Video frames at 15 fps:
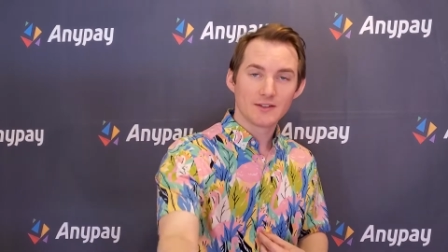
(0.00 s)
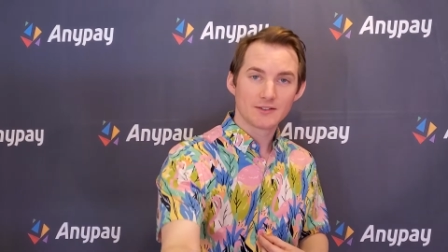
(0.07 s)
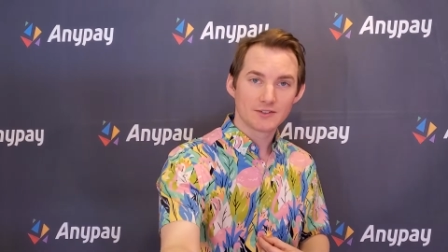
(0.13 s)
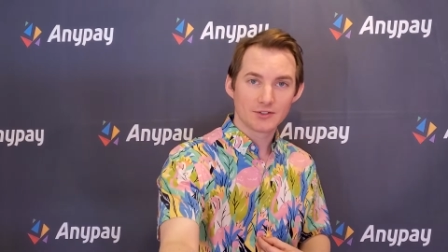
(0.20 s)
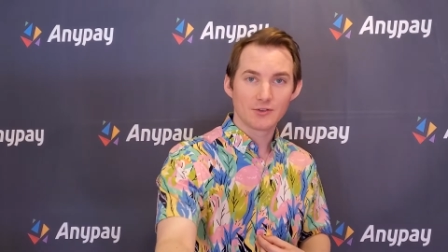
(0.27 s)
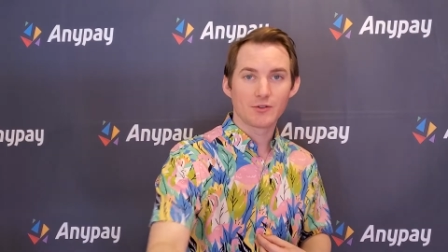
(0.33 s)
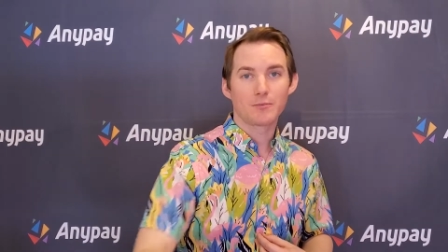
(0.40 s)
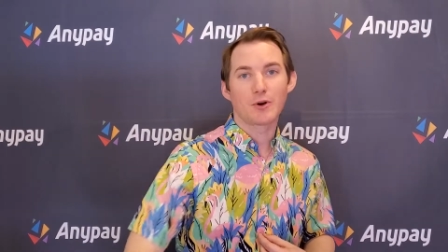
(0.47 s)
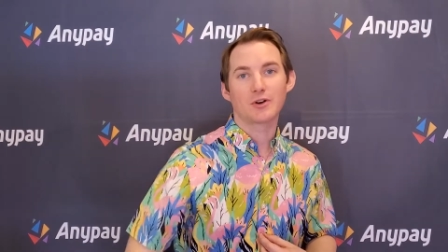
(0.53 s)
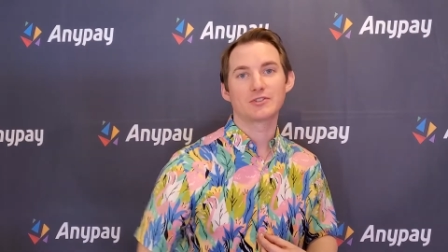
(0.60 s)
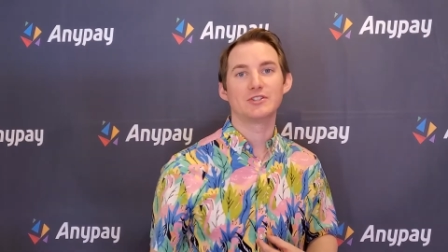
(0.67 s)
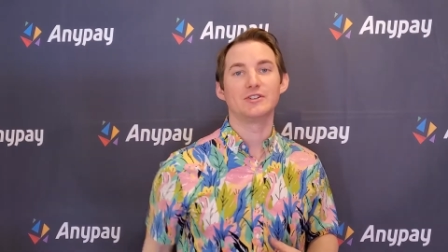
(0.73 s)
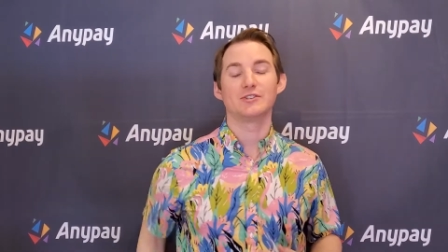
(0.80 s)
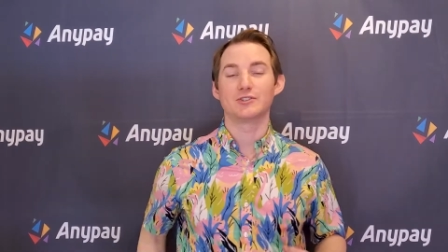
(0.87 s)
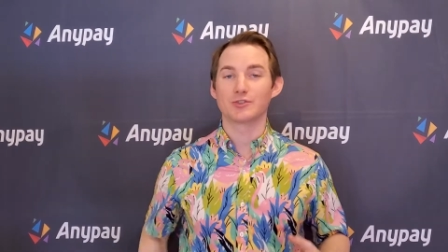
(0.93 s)
to the
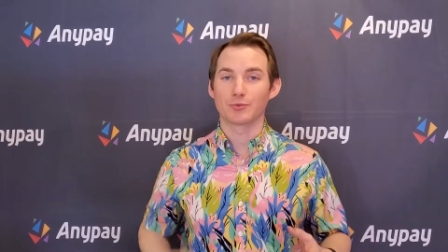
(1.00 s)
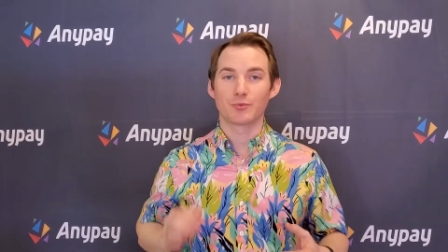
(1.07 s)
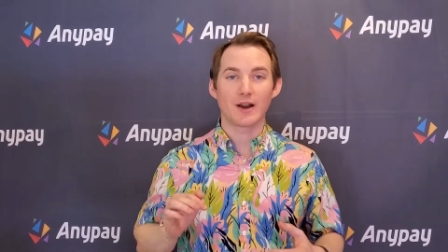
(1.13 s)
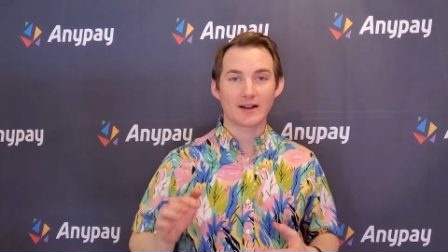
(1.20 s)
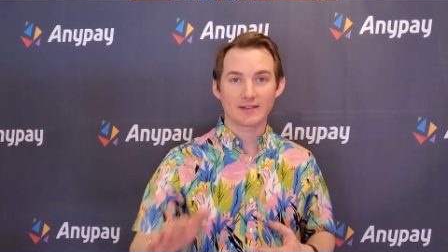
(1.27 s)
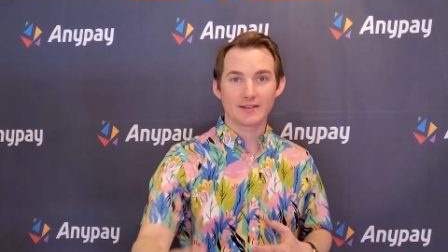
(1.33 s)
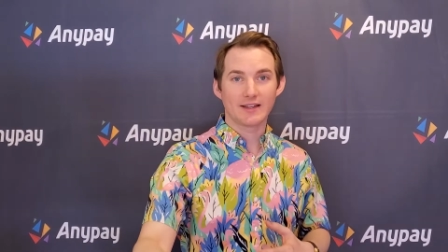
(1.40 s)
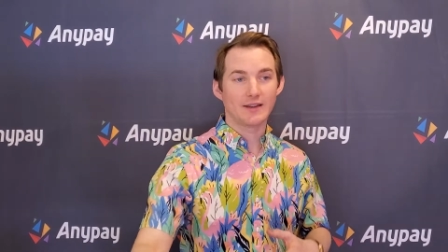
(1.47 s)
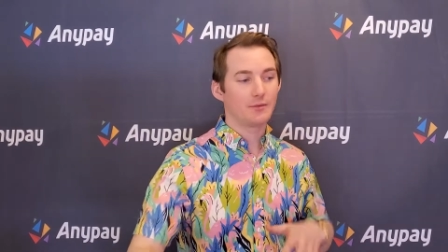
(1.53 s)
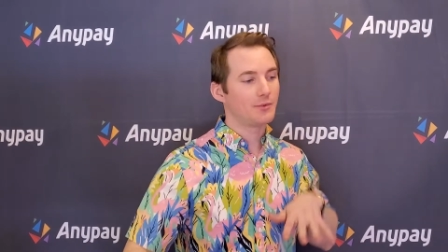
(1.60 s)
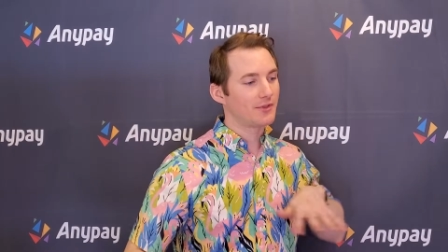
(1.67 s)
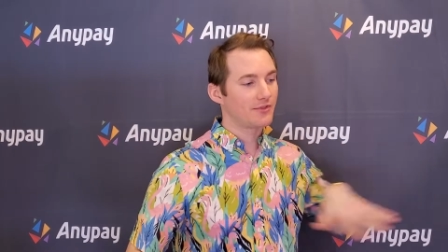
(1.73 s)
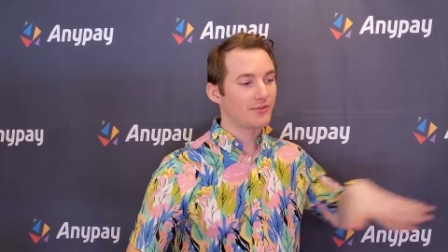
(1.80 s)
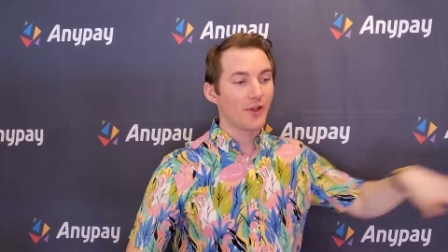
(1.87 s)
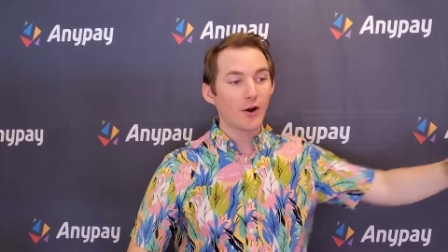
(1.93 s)
merchant directly
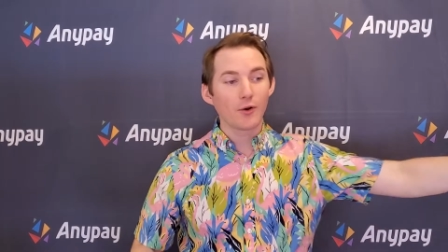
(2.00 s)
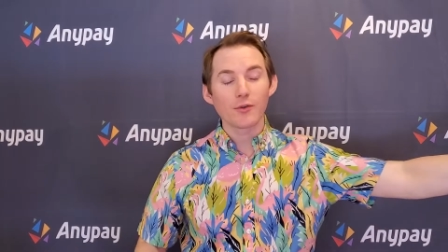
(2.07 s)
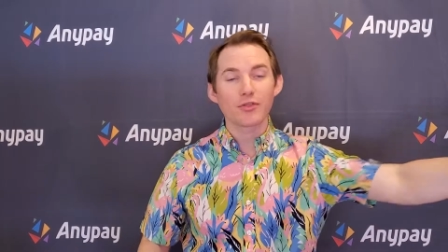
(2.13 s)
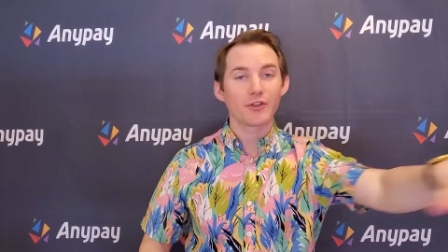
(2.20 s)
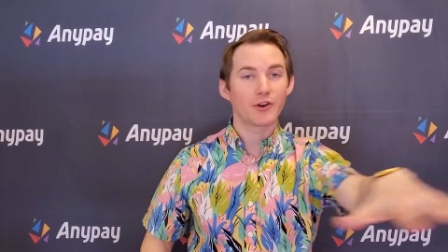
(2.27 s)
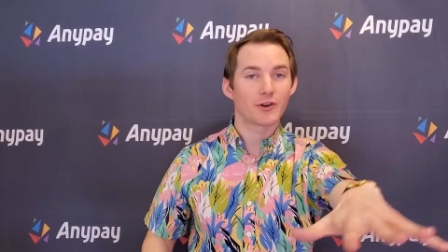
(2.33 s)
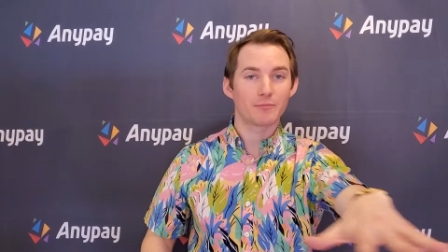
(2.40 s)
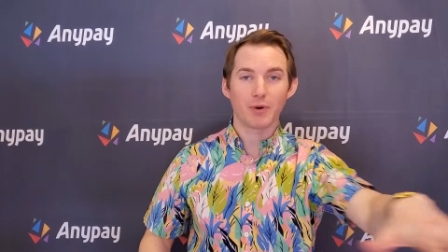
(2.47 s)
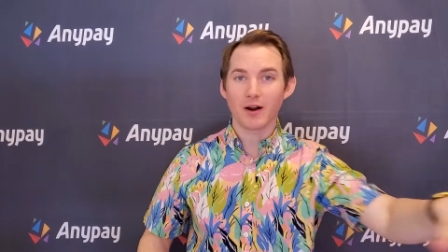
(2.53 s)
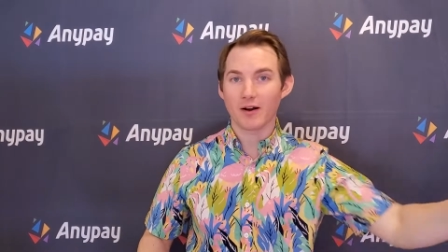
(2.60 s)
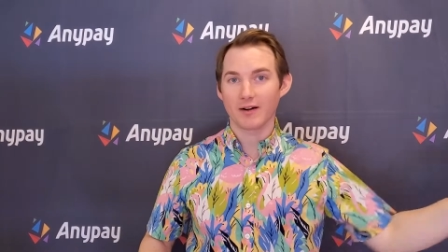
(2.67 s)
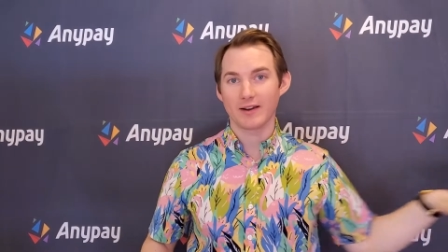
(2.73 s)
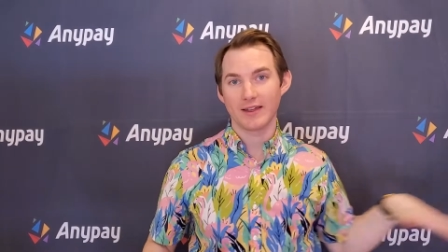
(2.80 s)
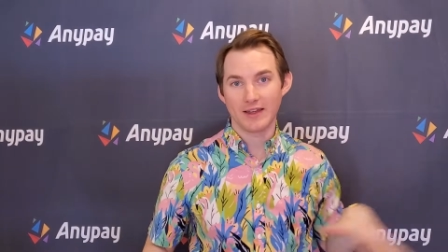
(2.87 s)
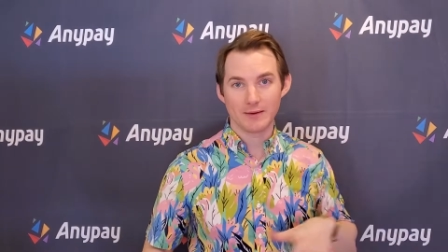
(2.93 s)
with no third
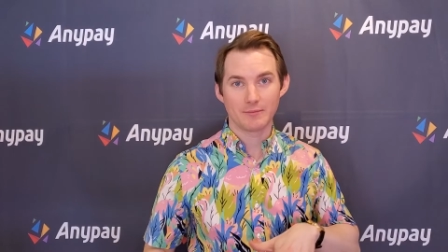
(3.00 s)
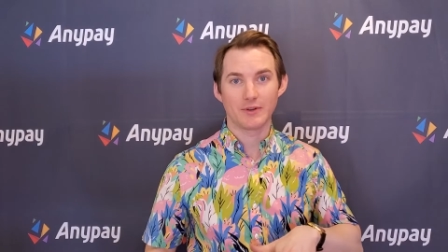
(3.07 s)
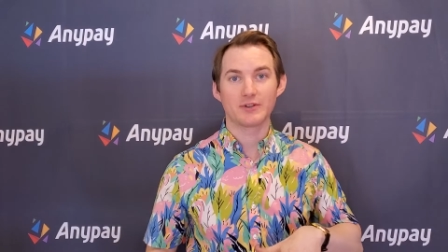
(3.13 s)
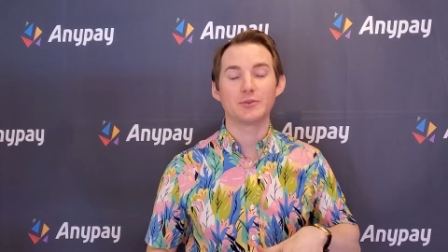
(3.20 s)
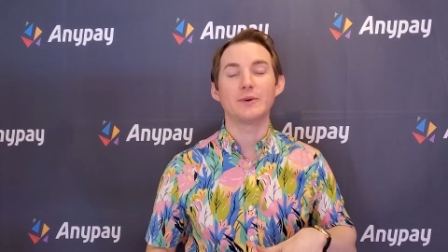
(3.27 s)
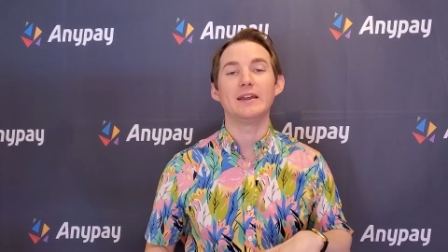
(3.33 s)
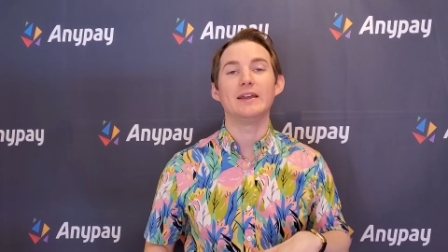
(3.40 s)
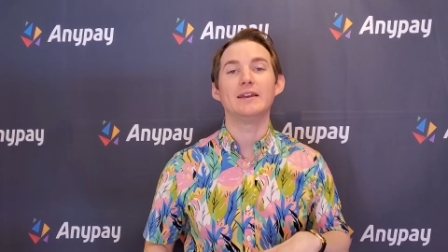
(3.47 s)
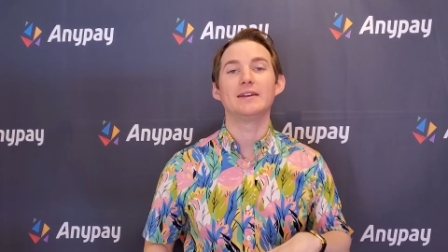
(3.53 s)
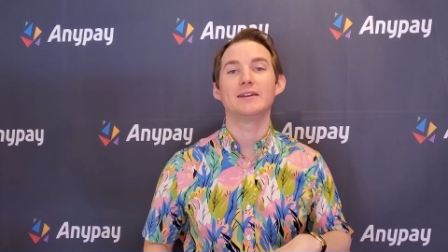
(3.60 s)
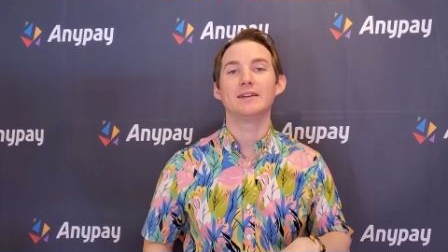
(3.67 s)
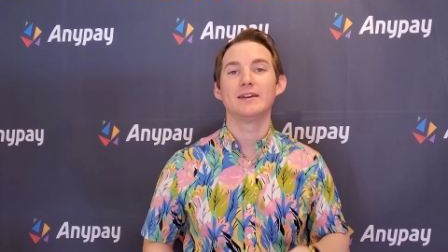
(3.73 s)
party in between.